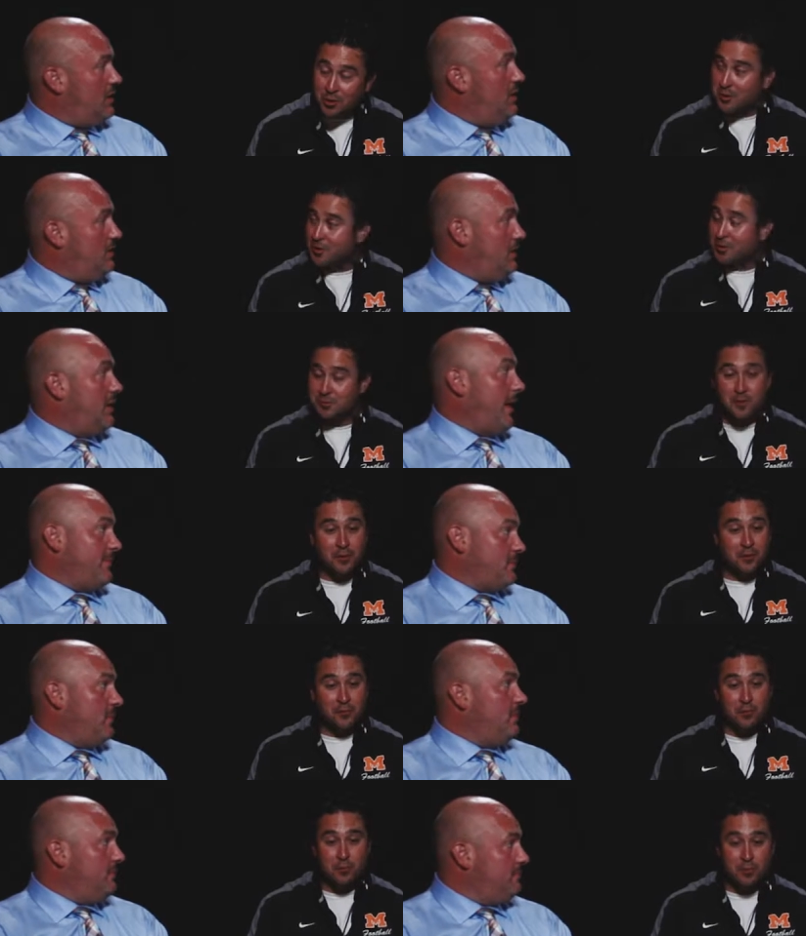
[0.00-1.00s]
Speaker 1: he's yeah,
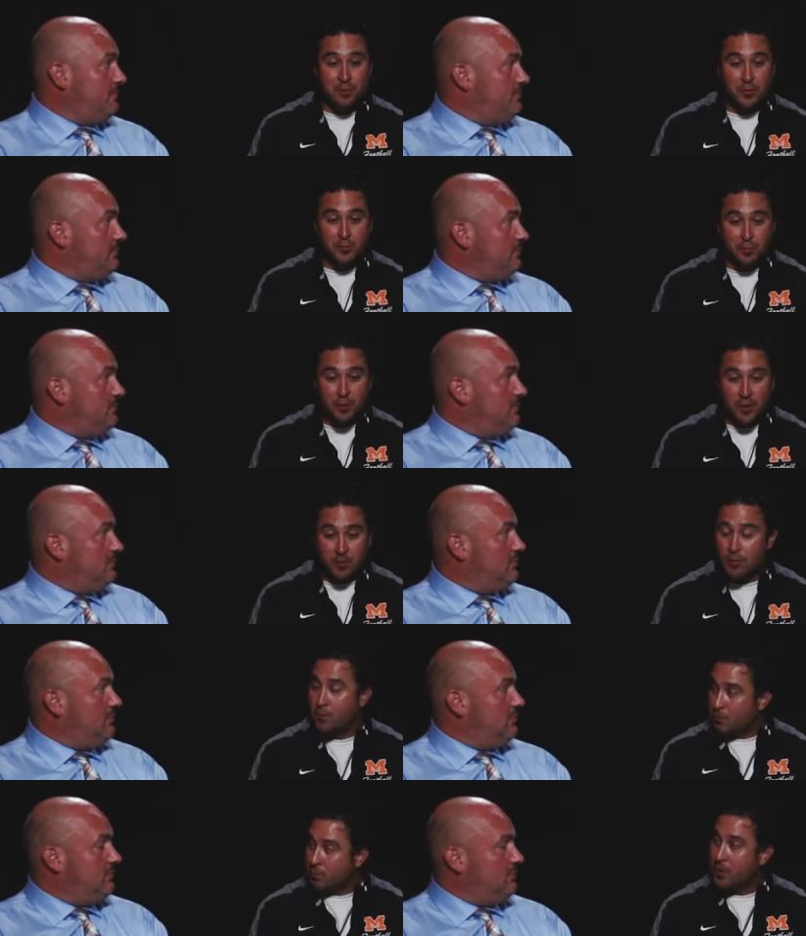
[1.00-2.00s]
absolutely. Through, been through what I'm
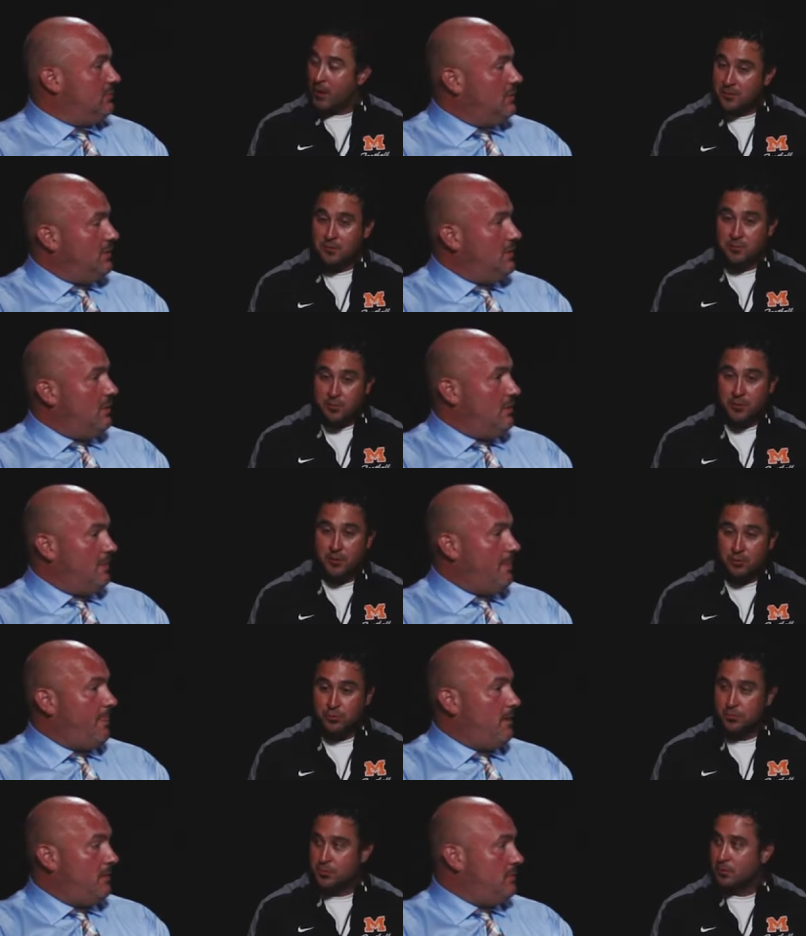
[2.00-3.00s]
going through now, so he's been a
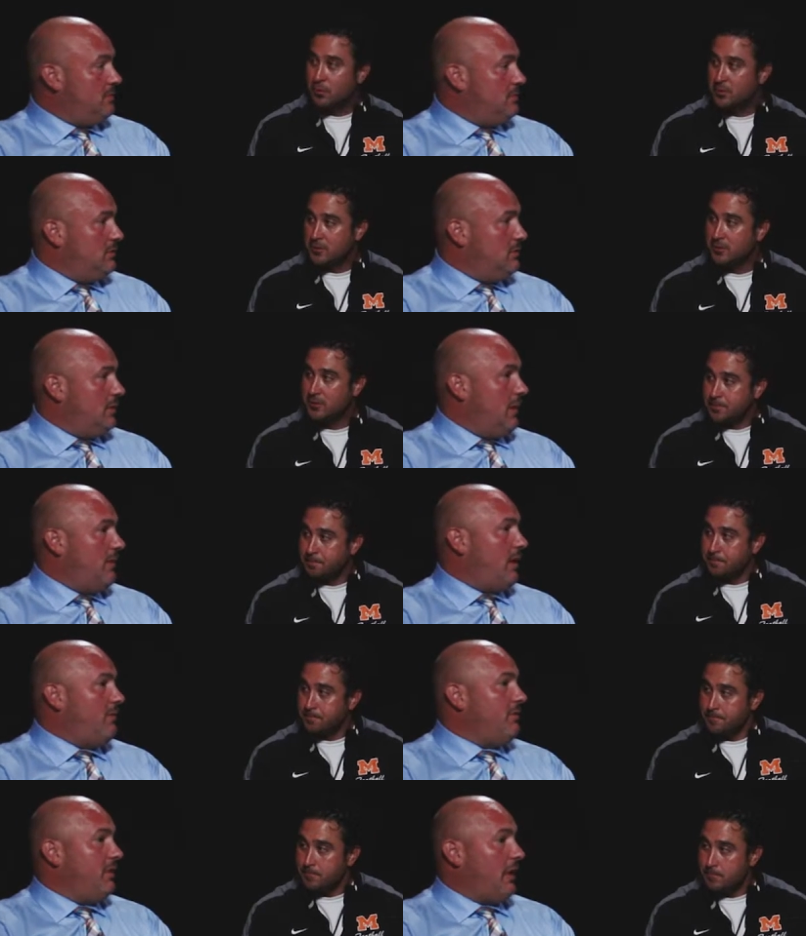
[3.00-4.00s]
huge resource.
Speaker 2: I, I,
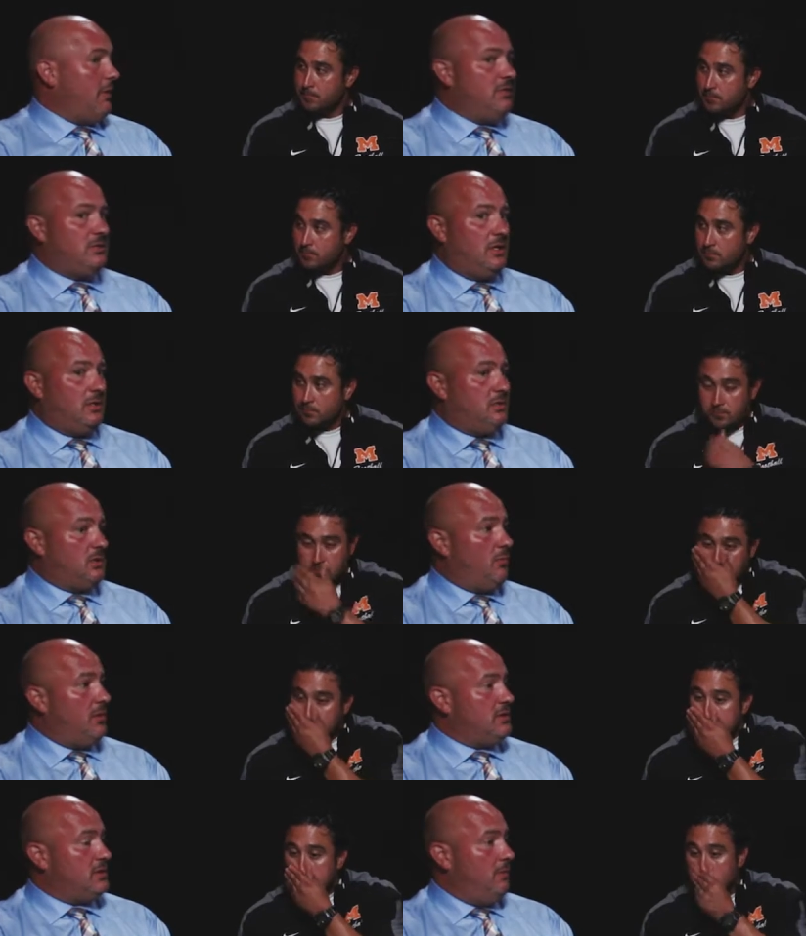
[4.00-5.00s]
would think, I would say in some
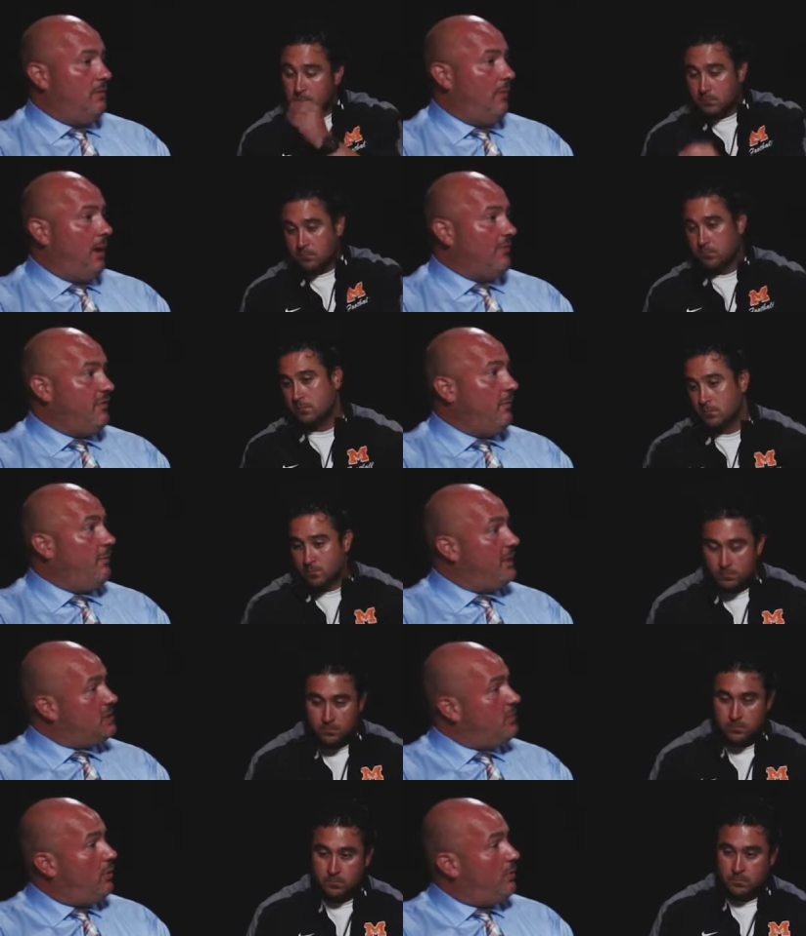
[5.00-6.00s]
ways, the Montville
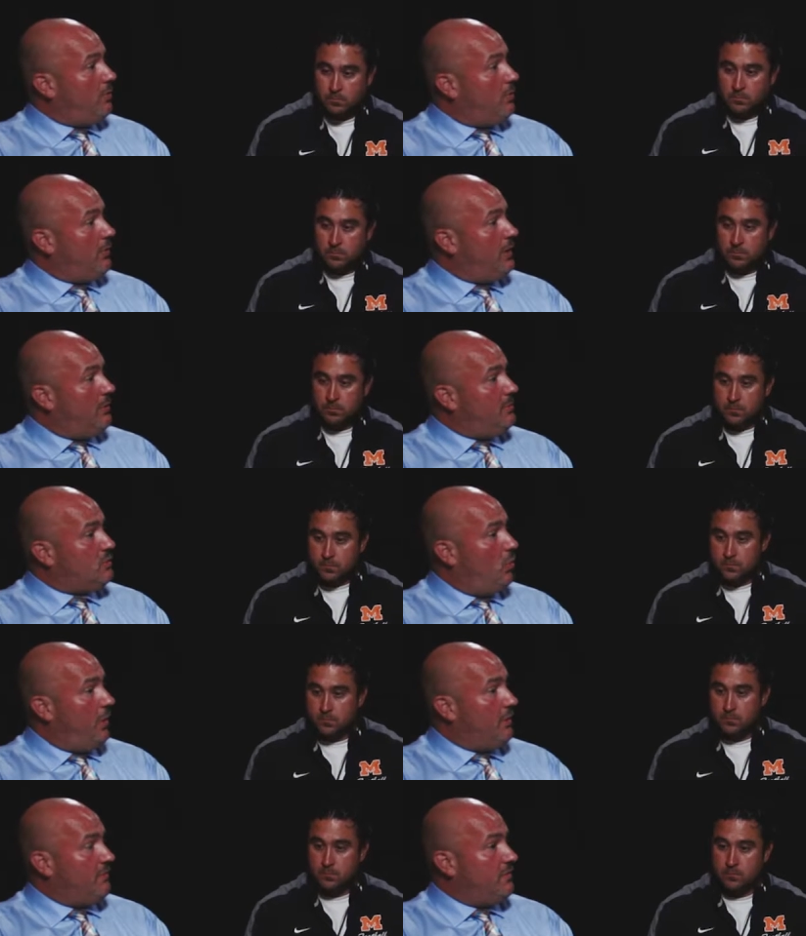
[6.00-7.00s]
baseball program is
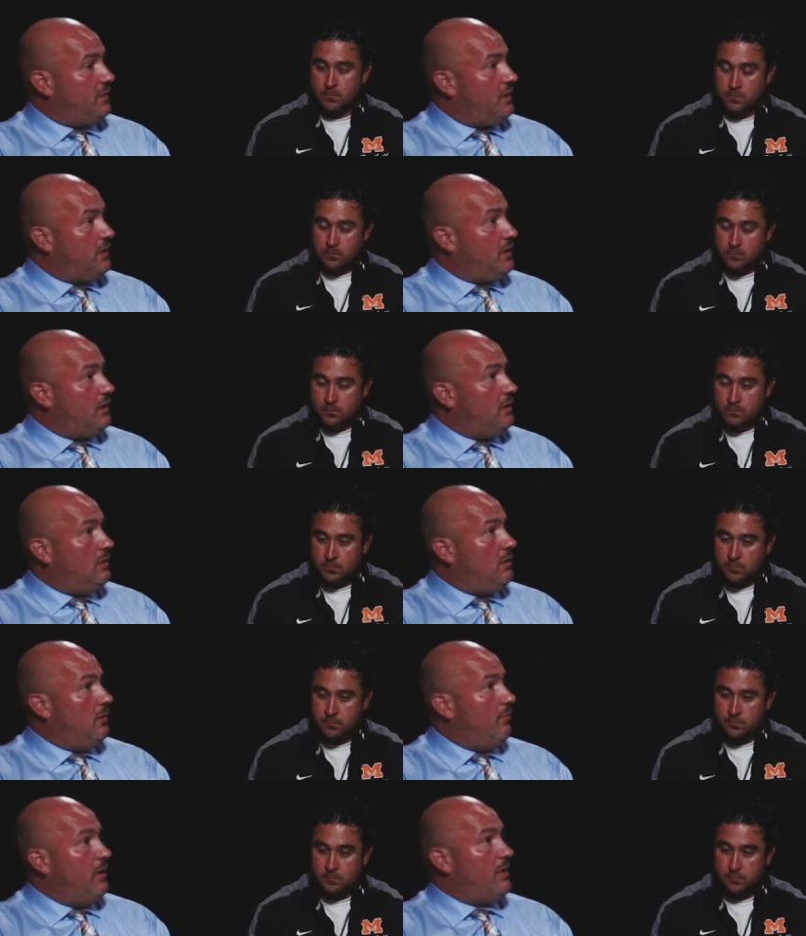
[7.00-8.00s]
one of the
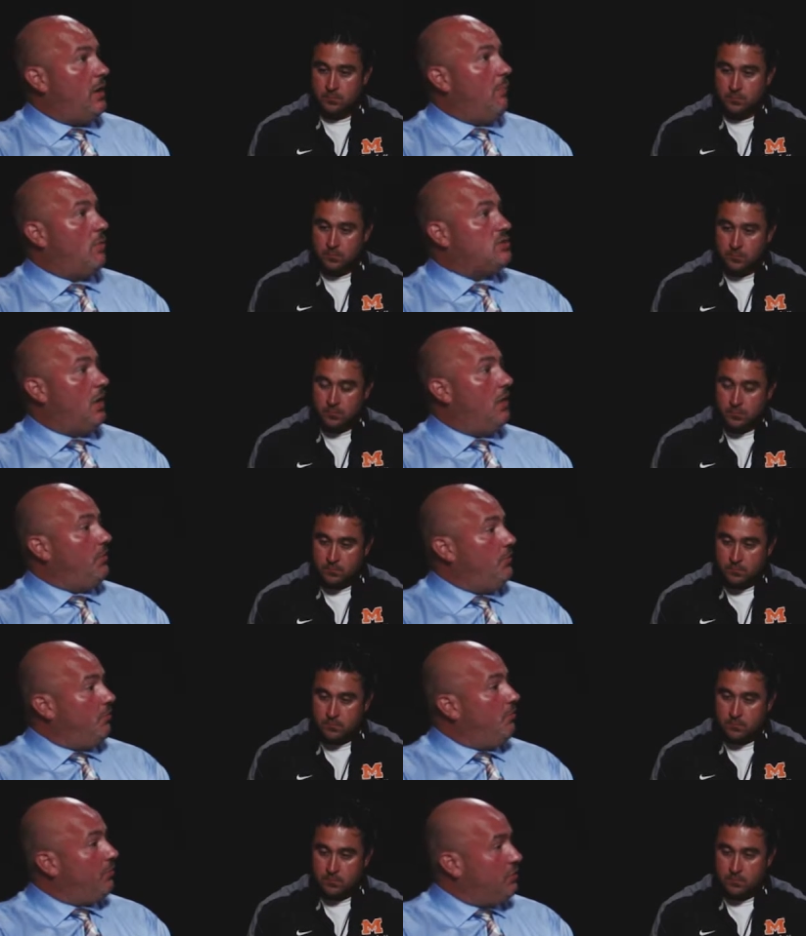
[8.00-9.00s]
maybe most
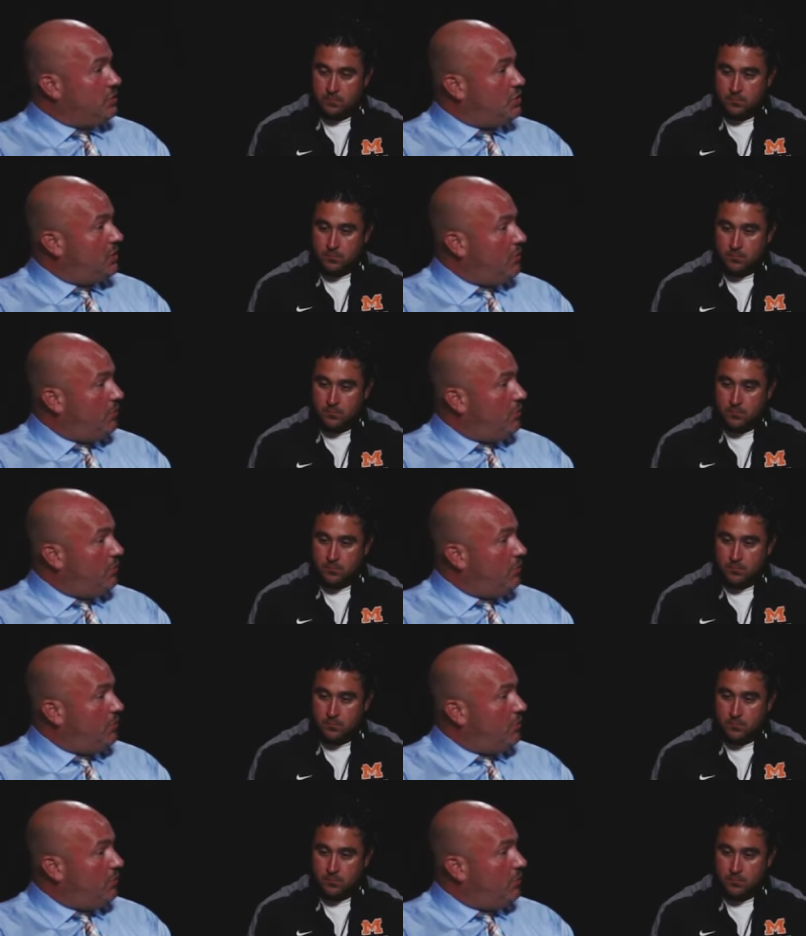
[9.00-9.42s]
underappreciated